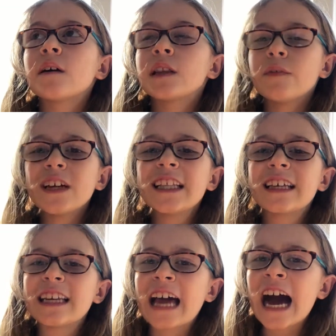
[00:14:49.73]
living in
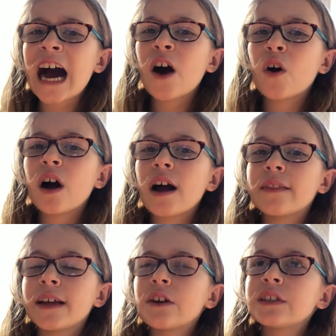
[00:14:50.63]
the now,
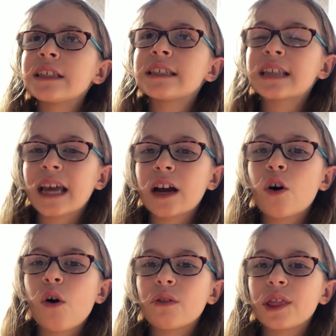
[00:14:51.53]
there's this saying
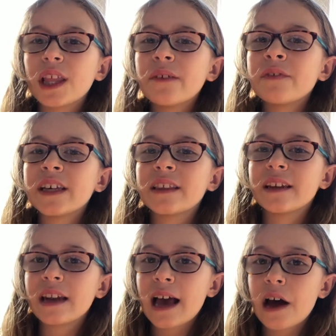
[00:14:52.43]
called live in the
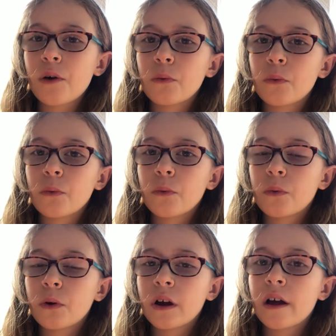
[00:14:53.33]
now.
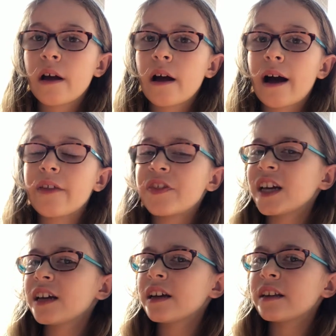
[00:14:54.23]
I
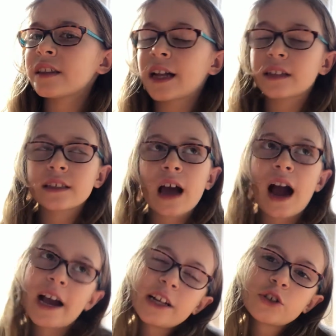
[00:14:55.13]
think that's
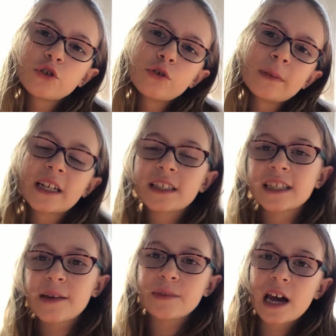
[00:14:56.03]
kind of true, but at the
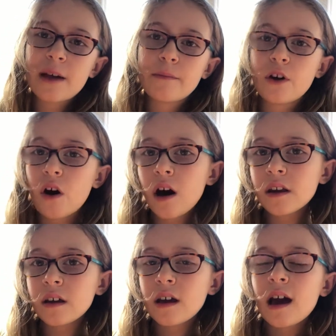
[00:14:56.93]
same time
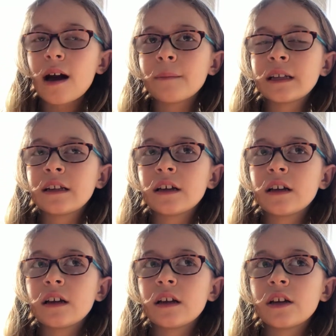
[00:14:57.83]
not. I mean,
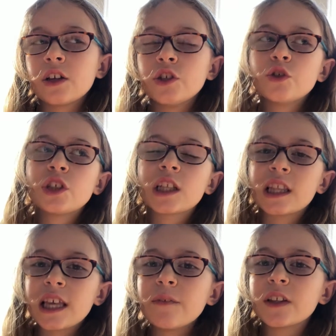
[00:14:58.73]
you should
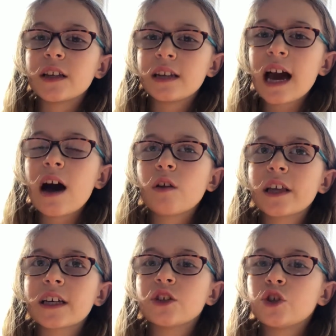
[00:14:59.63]
live in the now,
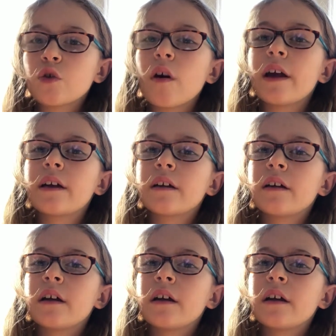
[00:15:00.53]
like enjoy.